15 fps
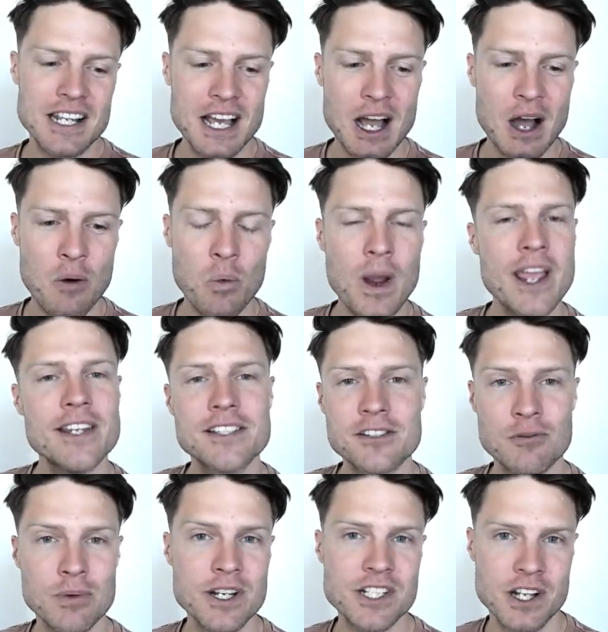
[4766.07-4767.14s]
ways to
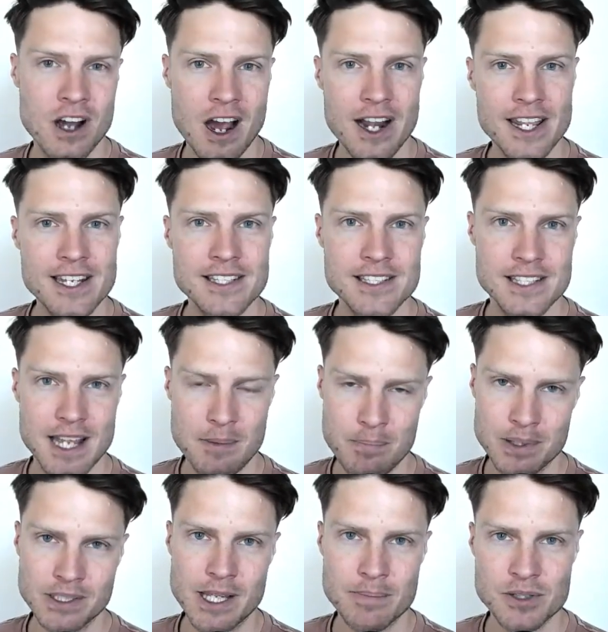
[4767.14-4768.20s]
reach an audience and build
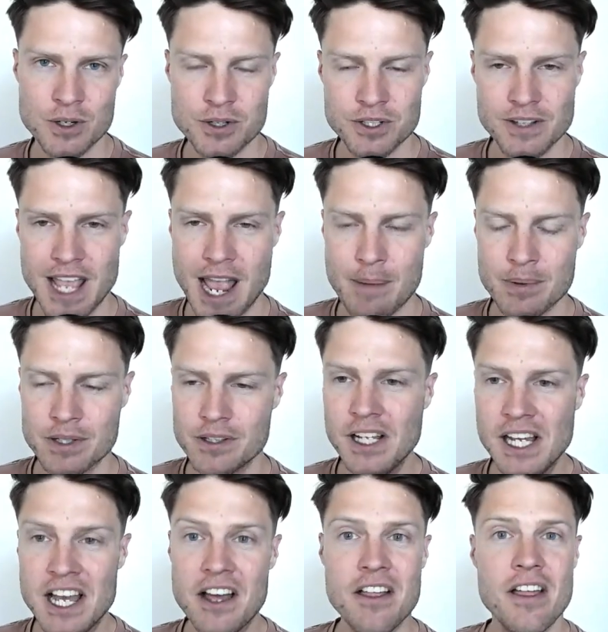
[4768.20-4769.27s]
up social capital
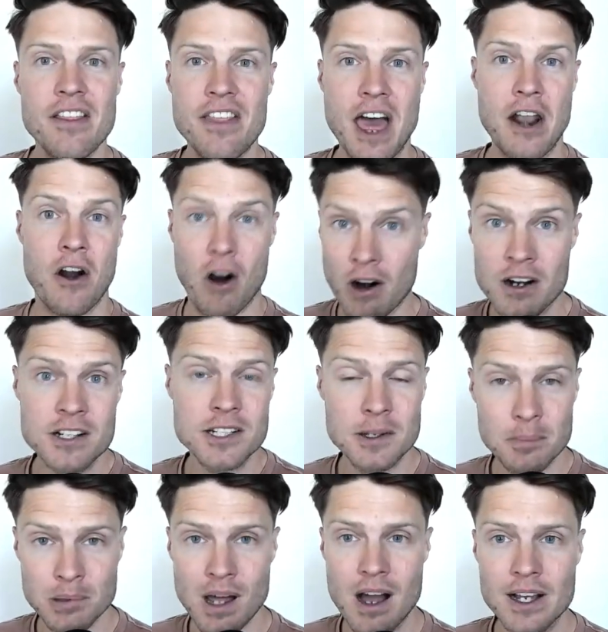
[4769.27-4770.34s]
that aren't
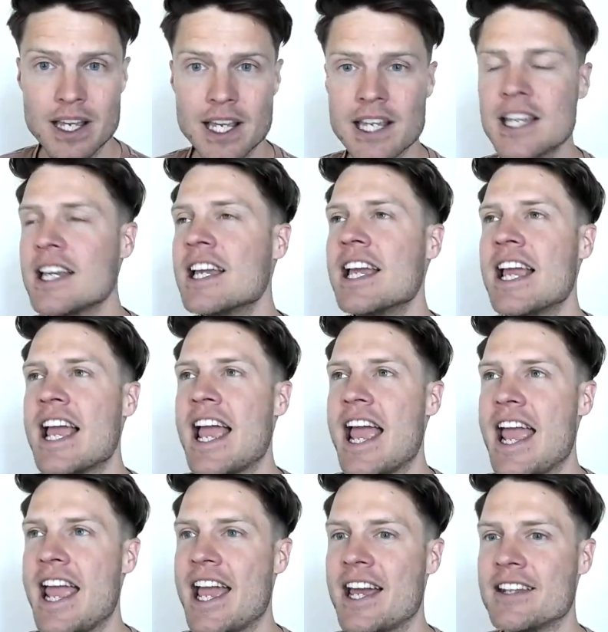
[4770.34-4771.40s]
blogging.
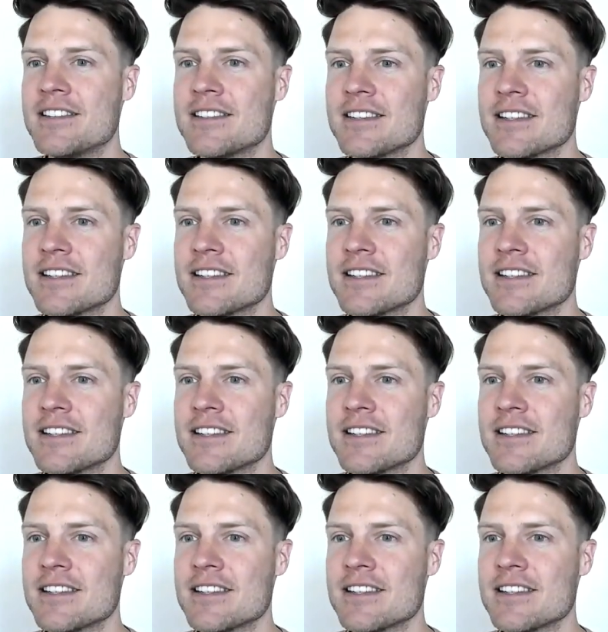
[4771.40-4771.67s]
And